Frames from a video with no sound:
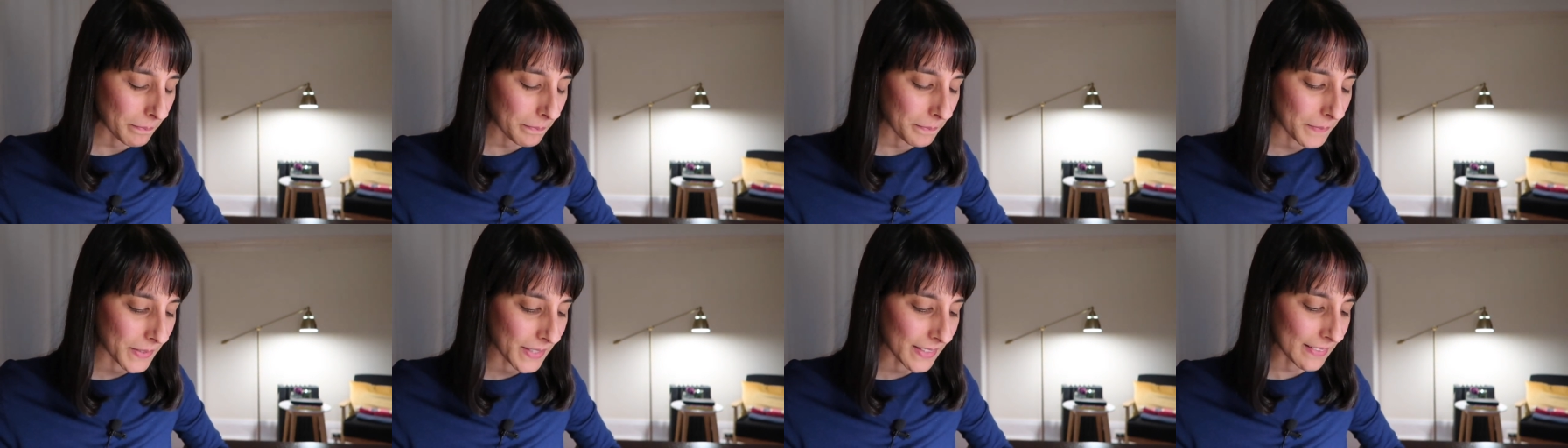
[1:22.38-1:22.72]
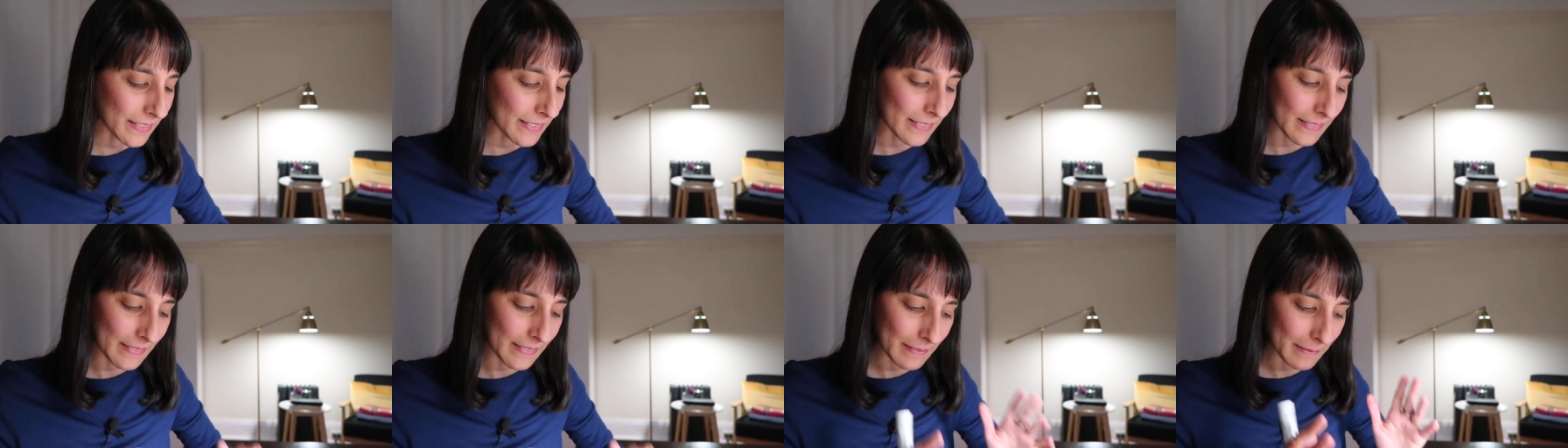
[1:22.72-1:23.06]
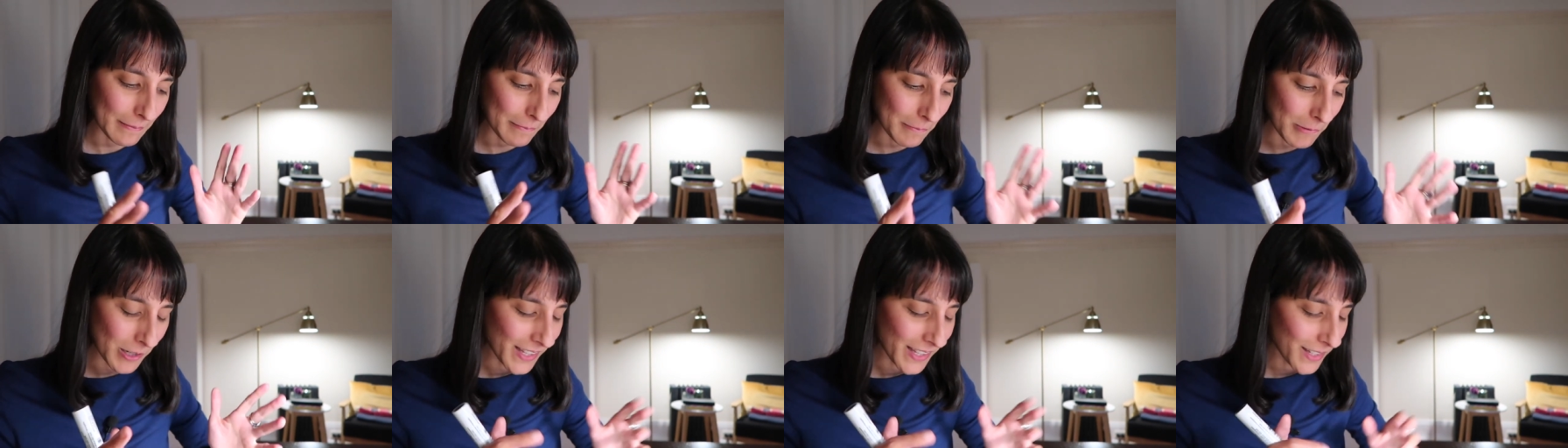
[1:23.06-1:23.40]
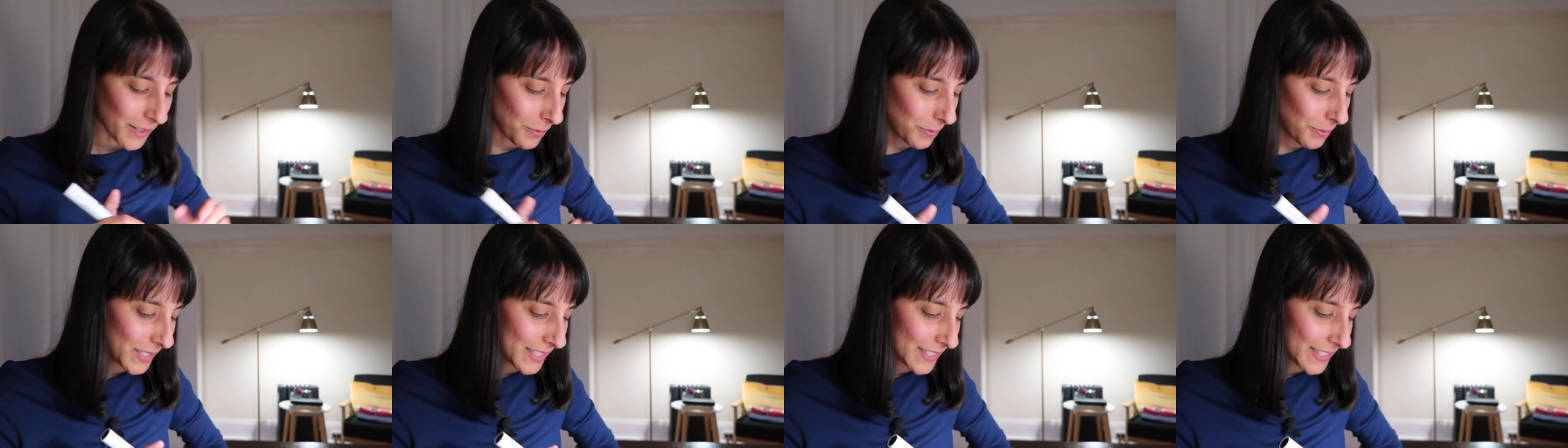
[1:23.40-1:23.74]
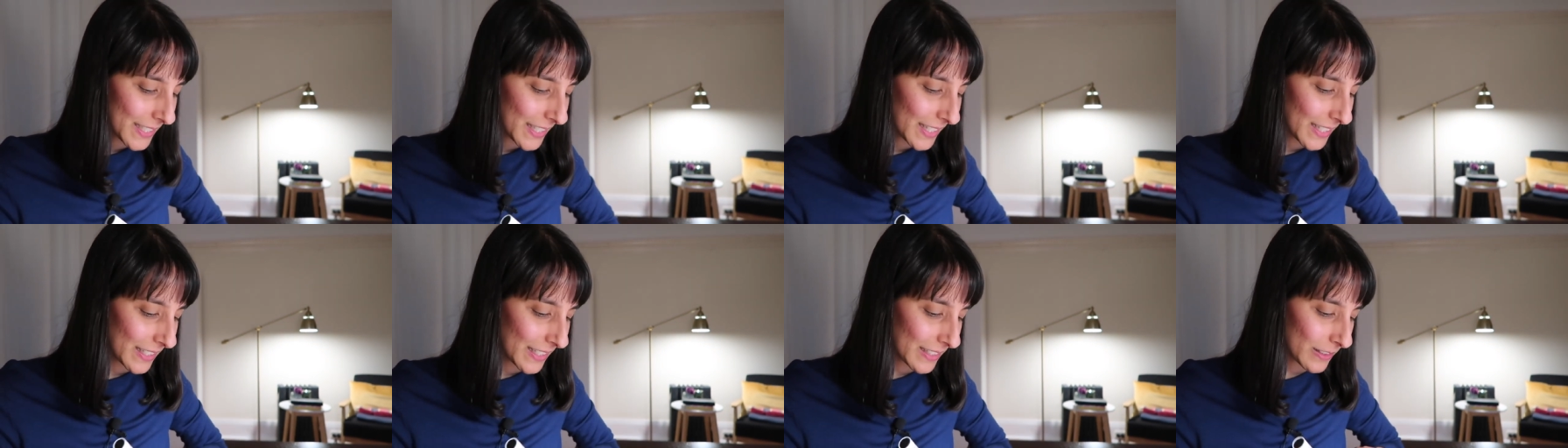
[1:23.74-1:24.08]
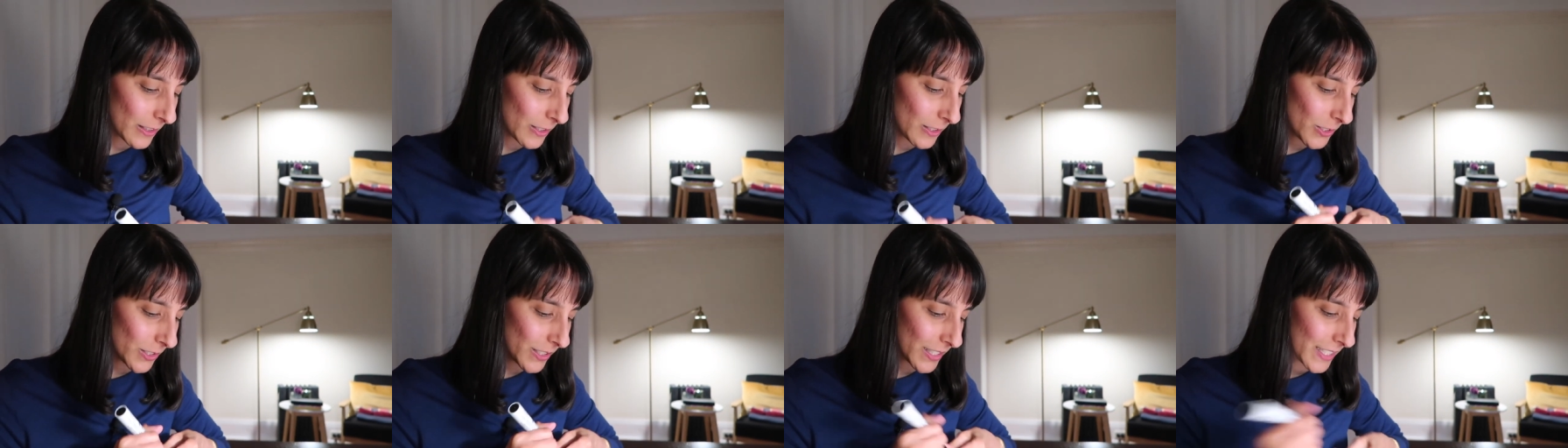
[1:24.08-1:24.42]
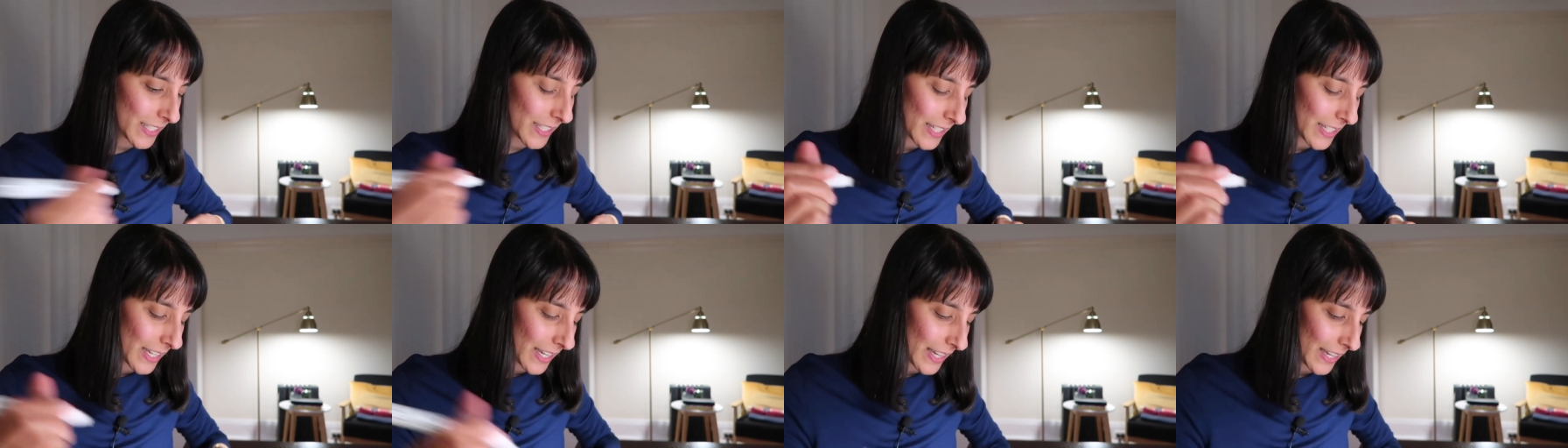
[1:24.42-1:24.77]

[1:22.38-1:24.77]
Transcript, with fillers: But why don't we take a look